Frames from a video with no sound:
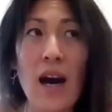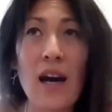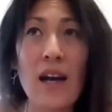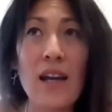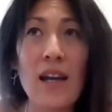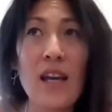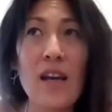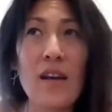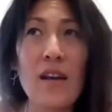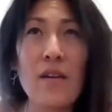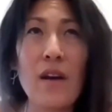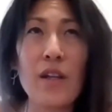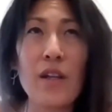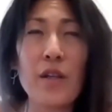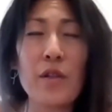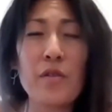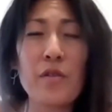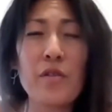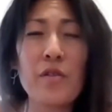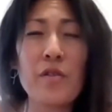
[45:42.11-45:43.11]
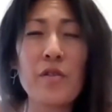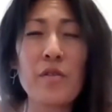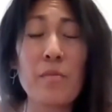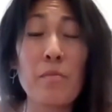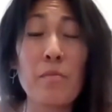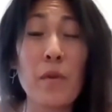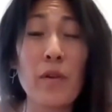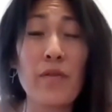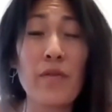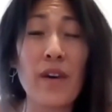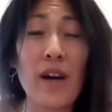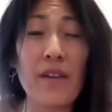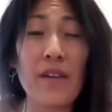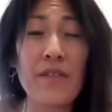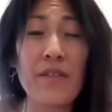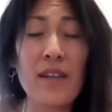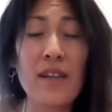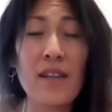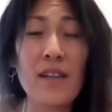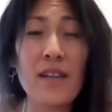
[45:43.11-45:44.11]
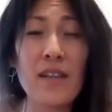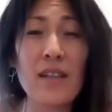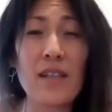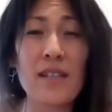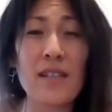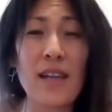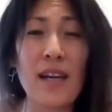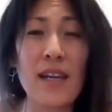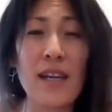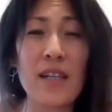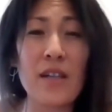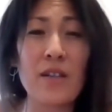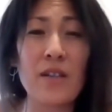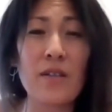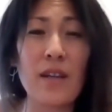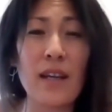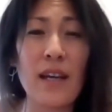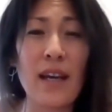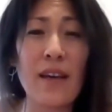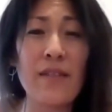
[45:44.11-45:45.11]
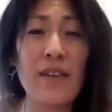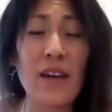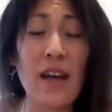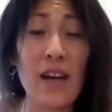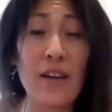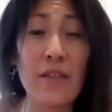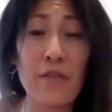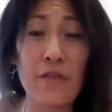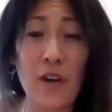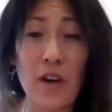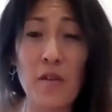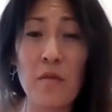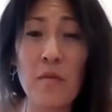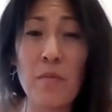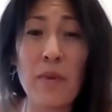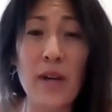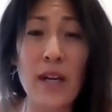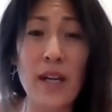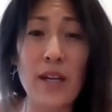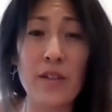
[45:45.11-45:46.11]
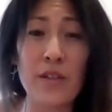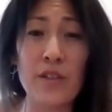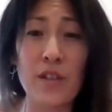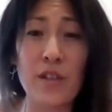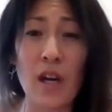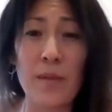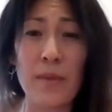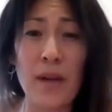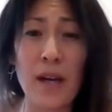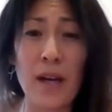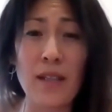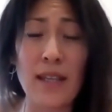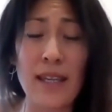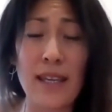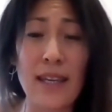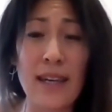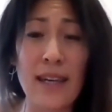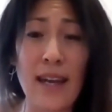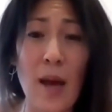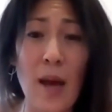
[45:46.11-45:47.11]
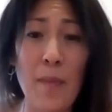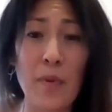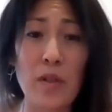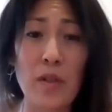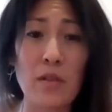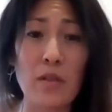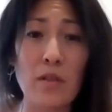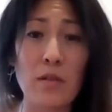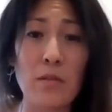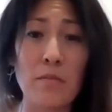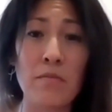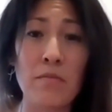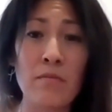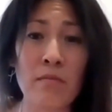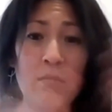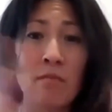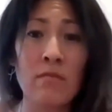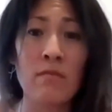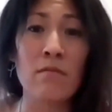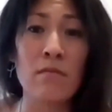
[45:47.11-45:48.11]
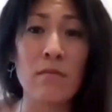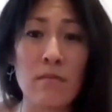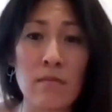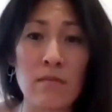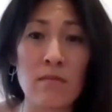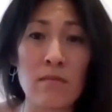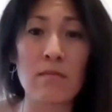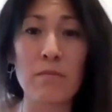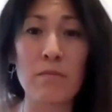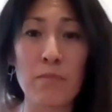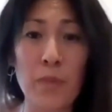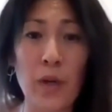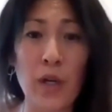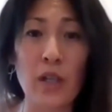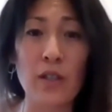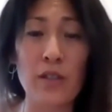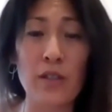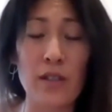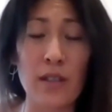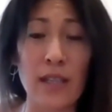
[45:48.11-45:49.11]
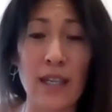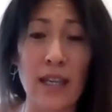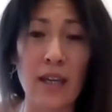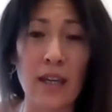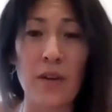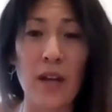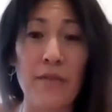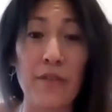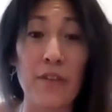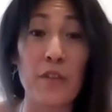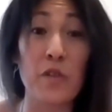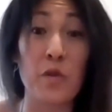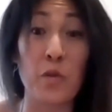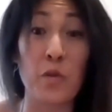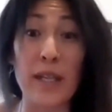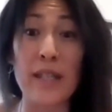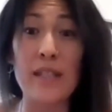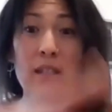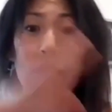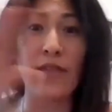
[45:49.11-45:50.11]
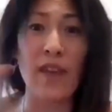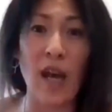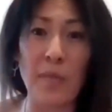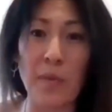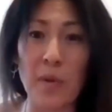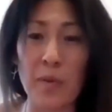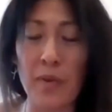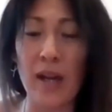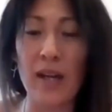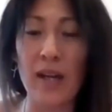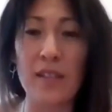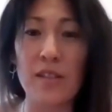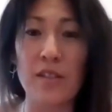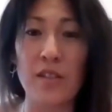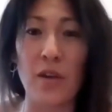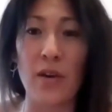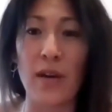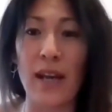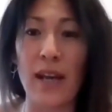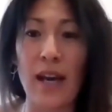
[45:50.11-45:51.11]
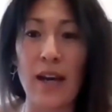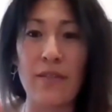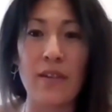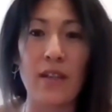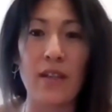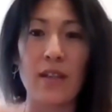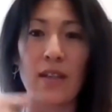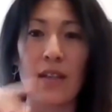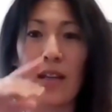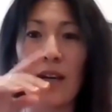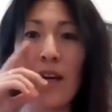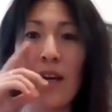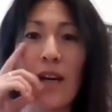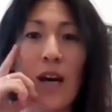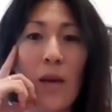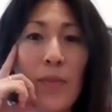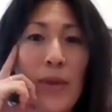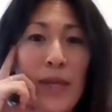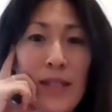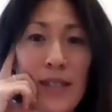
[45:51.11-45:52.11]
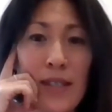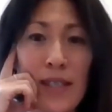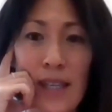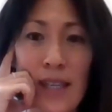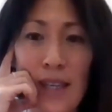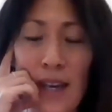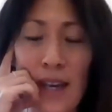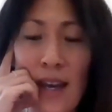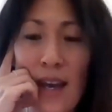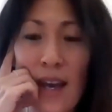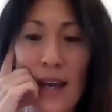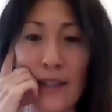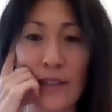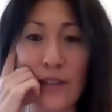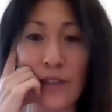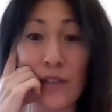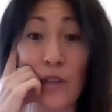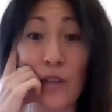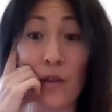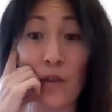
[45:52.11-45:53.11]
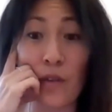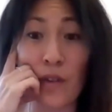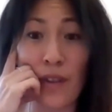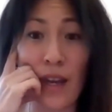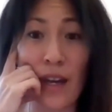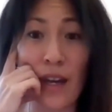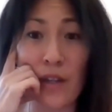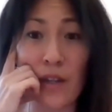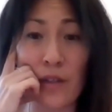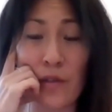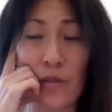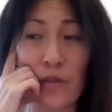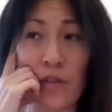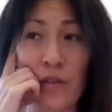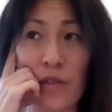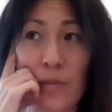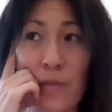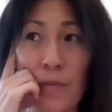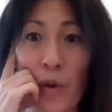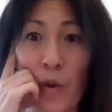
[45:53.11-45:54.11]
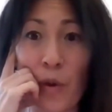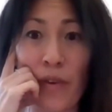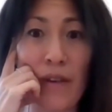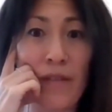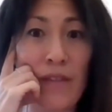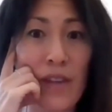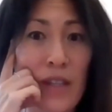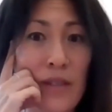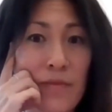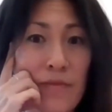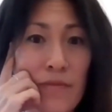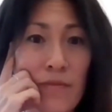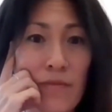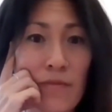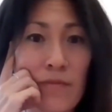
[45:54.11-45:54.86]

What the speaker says: I use Movavi because I have an iPhone, but I'm not like an Apple person. Like I don't have a suite of Apple products, so I have a PC, and so for that I use Movavi.